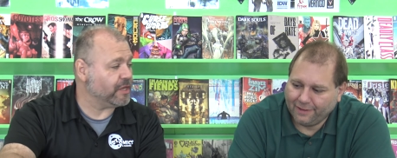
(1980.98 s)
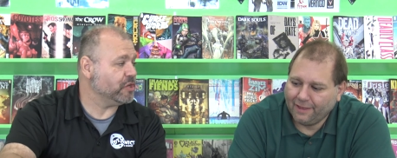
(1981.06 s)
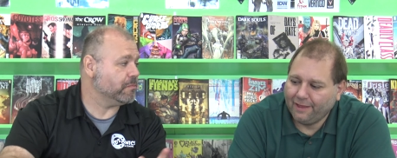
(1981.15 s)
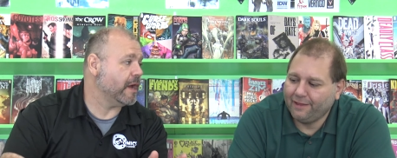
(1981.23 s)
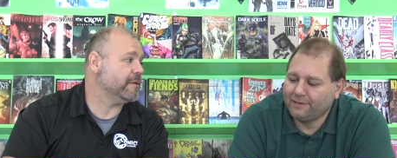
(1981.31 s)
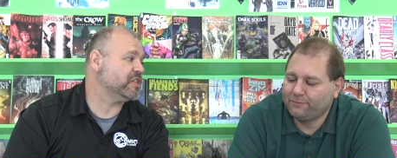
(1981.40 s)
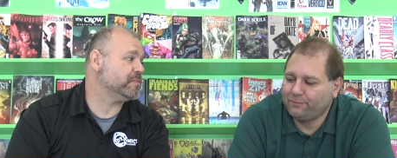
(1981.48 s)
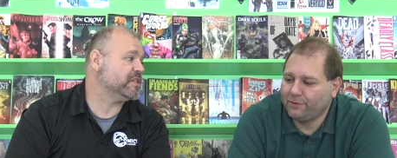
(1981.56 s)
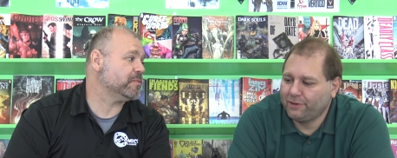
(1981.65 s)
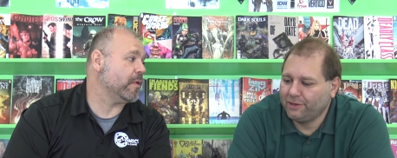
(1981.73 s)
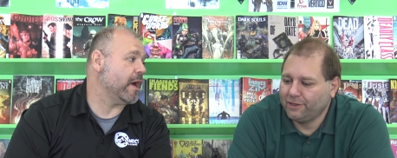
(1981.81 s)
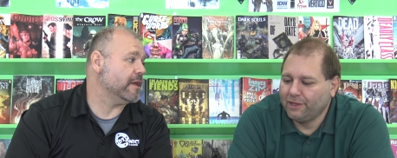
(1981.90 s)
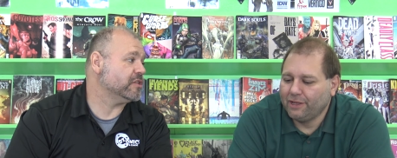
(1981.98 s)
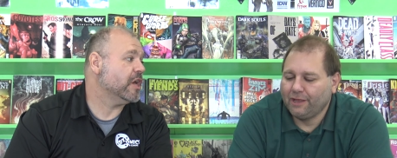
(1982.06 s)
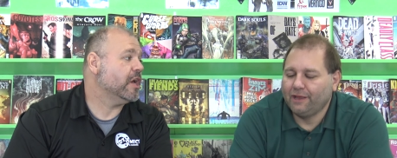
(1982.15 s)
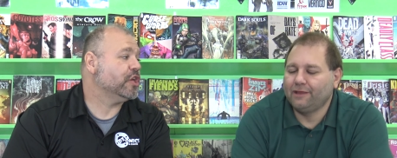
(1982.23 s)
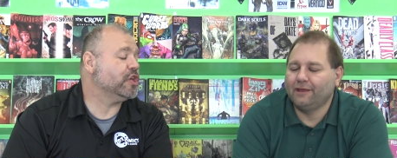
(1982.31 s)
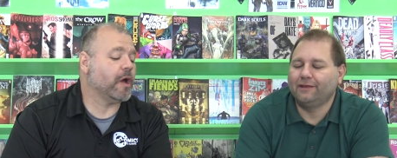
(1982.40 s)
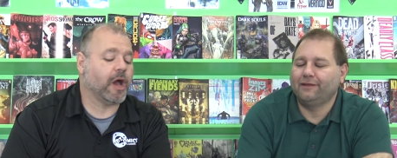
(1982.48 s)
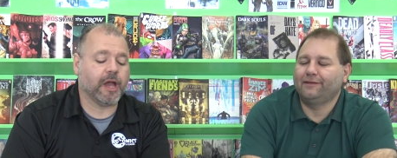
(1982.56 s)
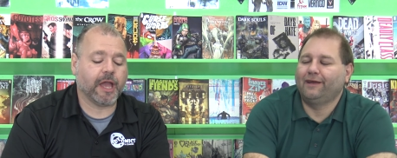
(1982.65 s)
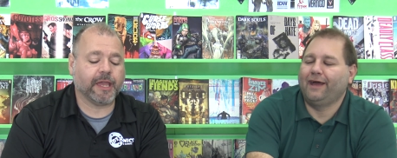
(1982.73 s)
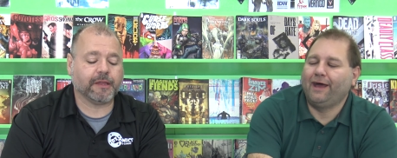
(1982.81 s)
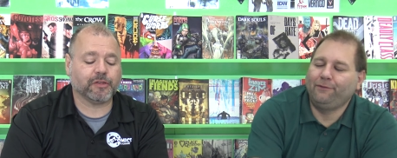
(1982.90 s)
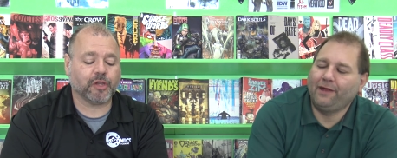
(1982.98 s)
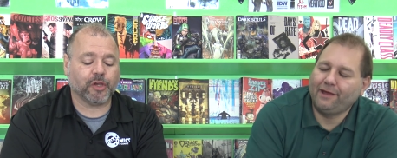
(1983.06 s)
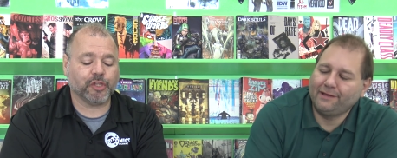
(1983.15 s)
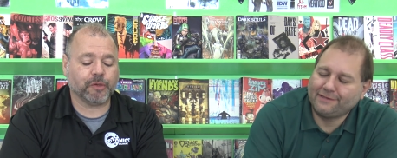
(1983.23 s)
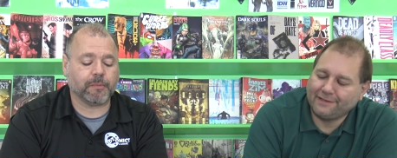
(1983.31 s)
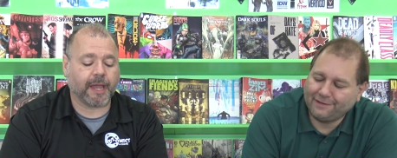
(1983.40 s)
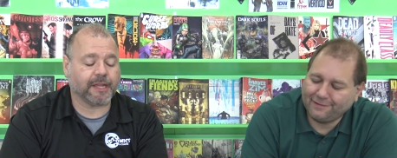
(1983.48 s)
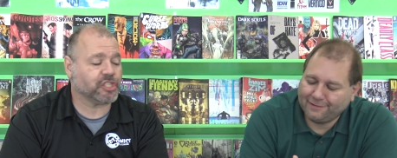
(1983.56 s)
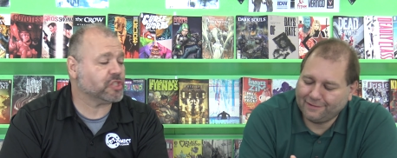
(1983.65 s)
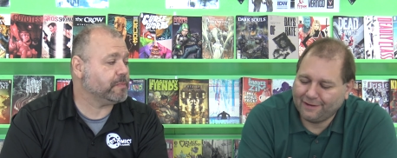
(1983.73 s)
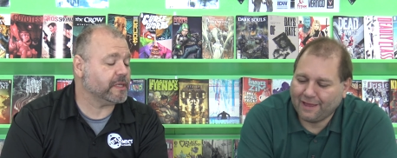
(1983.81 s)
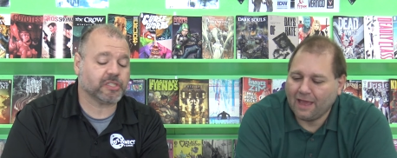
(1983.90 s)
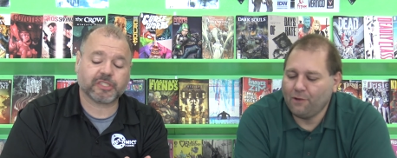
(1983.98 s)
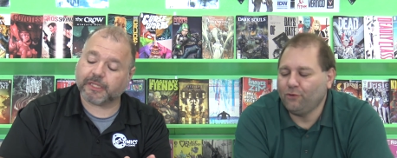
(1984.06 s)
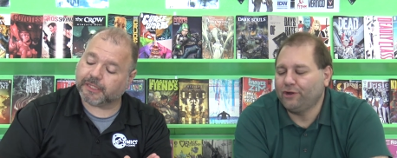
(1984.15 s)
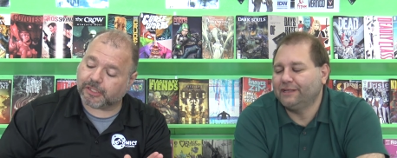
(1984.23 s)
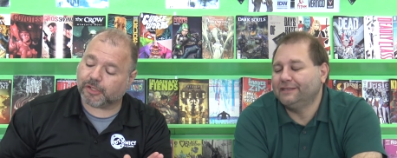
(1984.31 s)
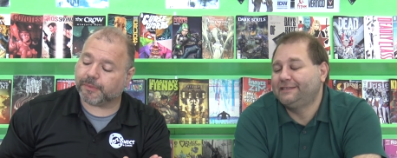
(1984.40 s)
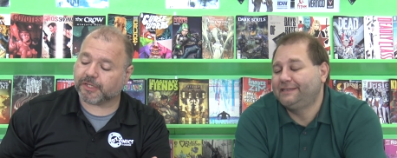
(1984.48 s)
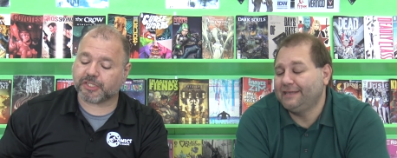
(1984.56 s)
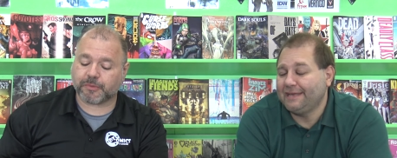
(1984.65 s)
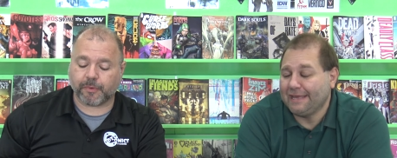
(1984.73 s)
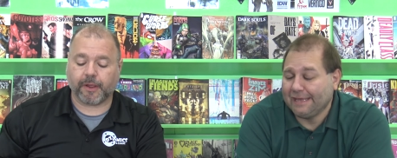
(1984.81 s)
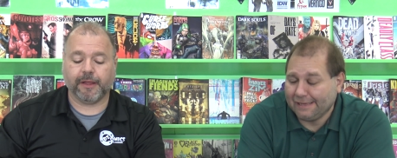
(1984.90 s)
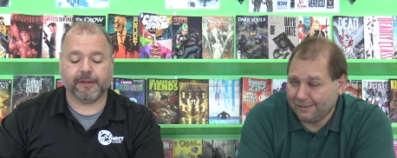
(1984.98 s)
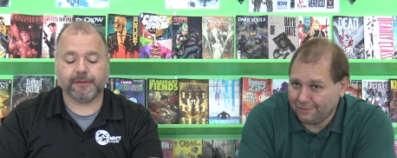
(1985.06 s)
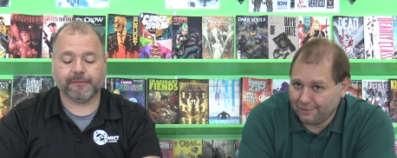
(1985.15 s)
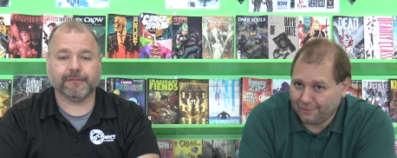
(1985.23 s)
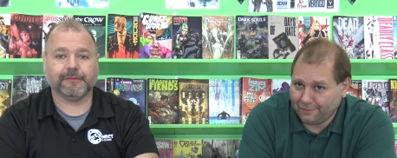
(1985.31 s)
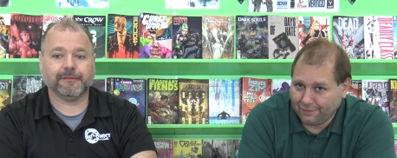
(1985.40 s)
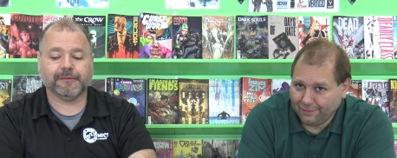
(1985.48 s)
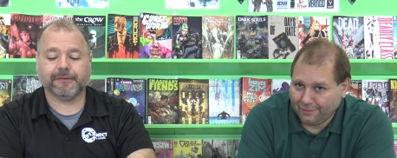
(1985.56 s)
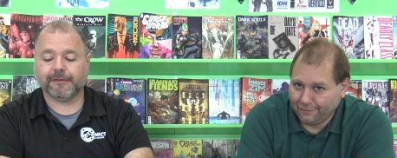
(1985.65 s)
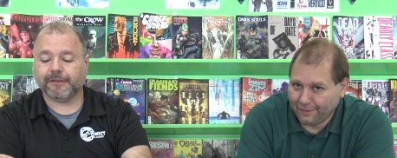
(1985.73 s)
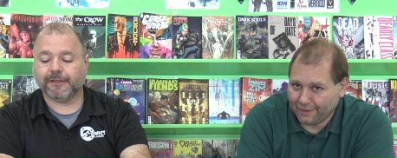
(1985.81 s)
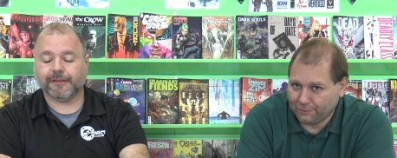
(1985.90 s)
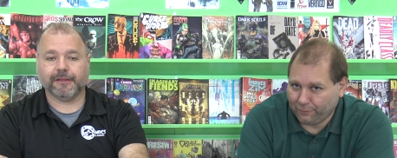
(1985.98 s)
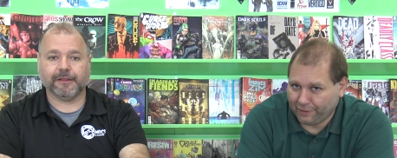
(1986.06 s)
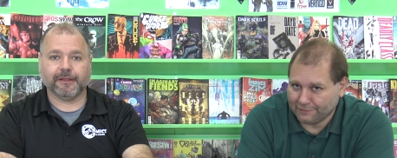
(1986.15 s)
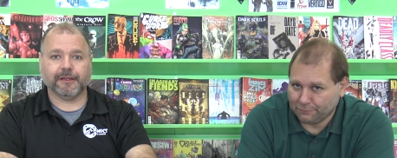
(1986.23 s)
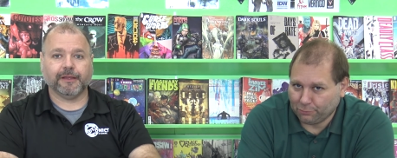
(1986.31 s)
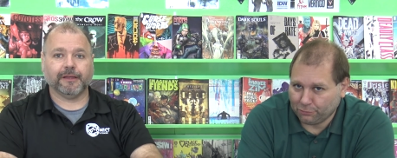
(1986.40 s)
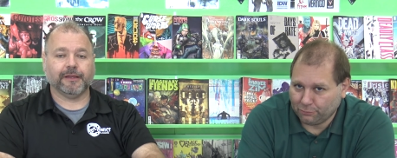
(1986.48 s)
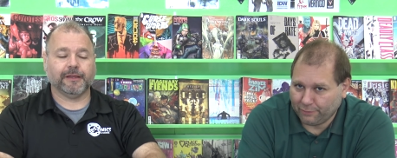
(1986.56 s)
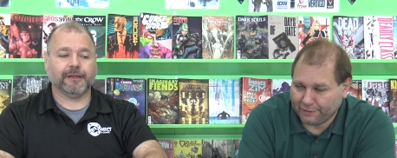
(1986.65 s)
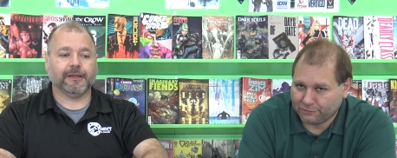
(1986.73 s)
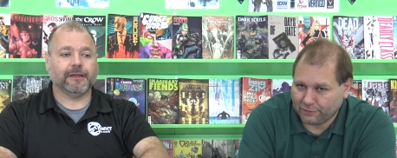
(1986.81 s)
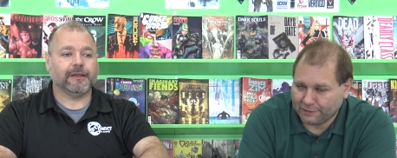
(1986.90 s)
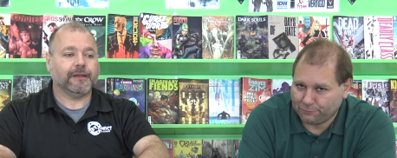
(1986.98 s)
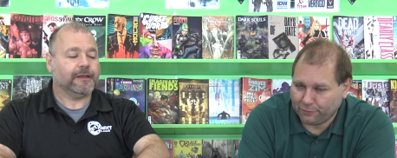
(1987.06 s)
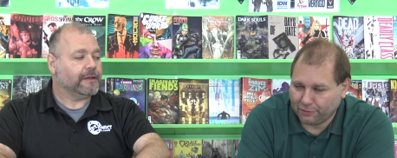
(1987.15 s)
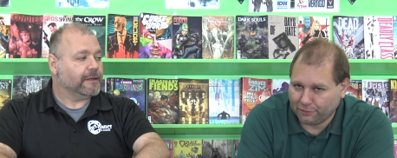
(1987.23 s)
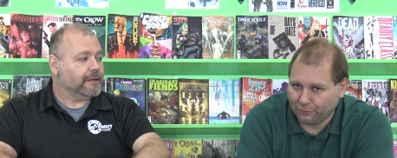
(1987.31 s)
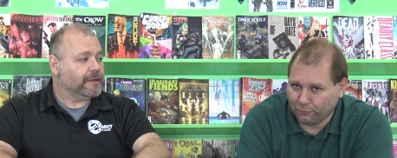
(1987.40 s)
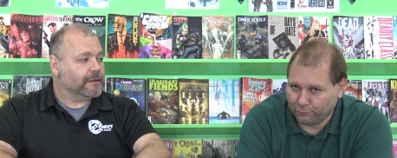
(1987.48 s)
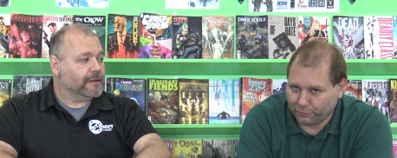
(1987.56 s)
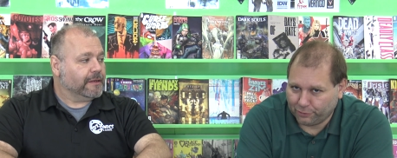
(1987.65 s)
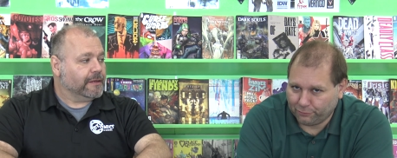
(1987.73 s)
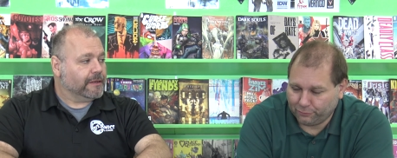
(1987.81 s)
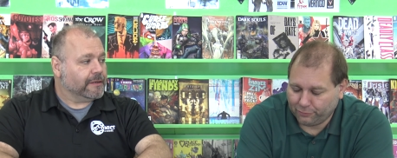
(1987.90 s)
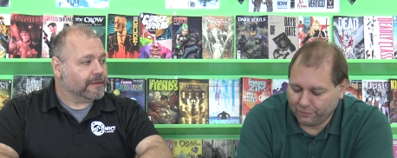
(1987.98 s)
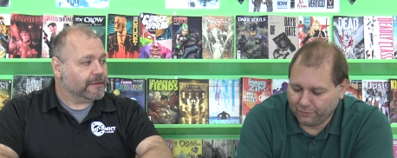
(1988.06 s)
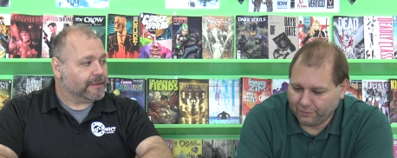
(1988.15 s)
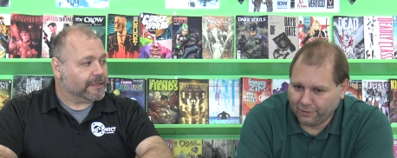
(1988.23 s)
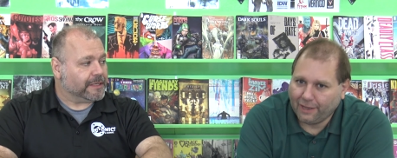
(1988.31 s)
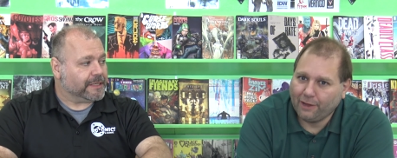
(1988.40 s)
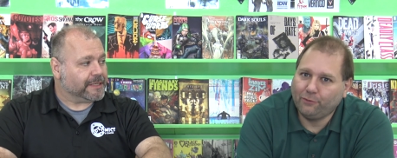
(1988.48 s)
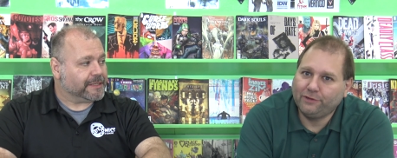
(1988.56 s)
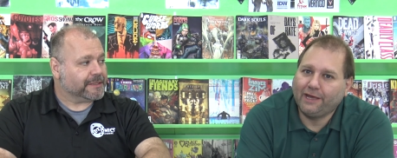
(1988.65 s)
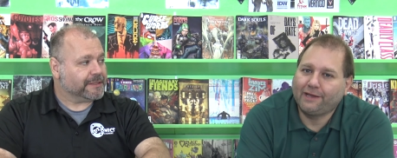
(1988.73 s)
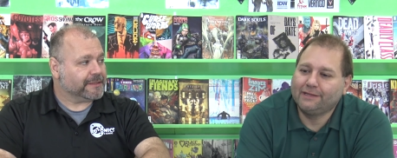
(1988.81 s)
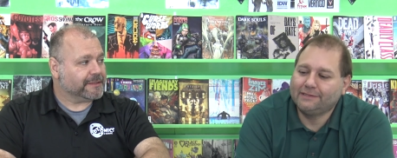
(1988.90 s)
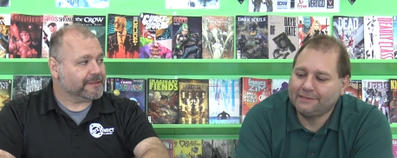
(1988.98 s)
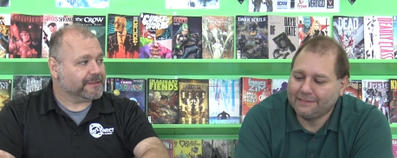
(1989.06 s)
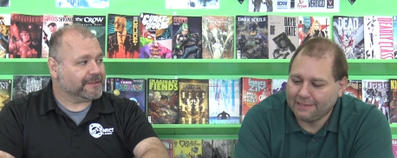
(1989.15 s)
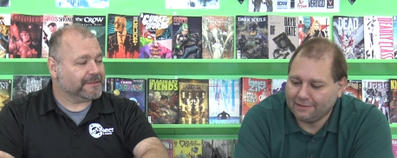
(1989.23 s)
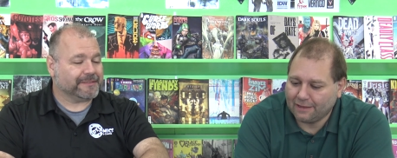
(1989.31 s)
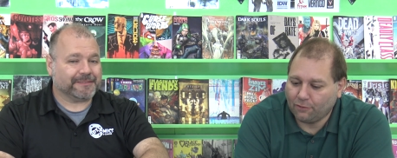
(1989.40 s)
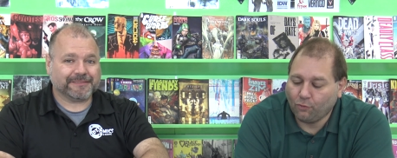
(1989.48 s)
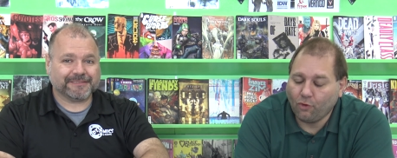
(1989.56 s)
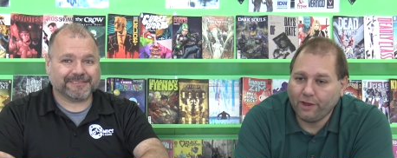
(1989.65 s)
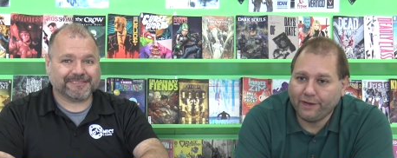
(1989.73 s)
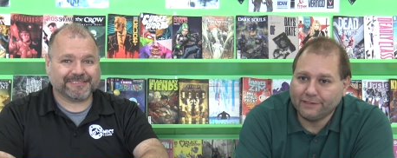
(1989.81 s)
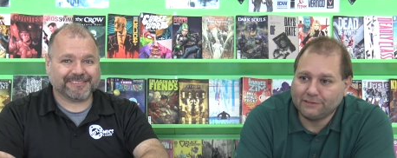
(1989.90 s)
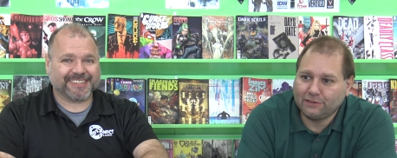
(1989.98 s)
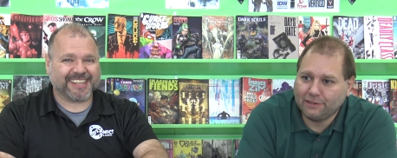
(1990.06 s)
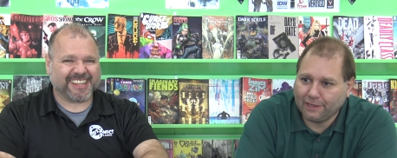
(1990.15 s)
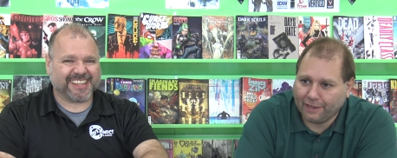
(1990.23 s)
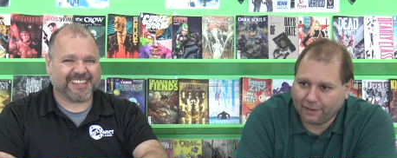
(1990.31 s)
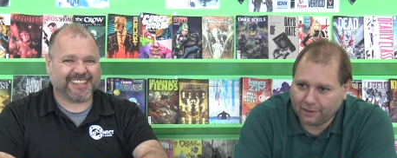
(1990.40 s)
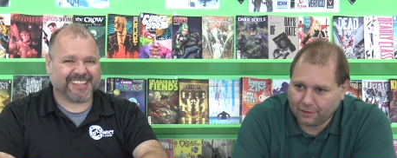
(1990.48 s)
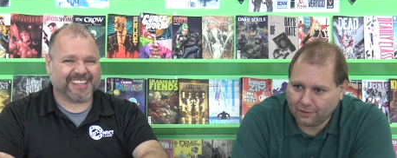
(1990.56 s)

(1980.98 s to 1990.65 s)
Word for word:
Speaker 1: and you might it's, just be surprised. It, you, uh, it, not, you might just be. Just I will concede
Speaker 2: that it's possible to make transparent aluminum. I will not concede that one inch thick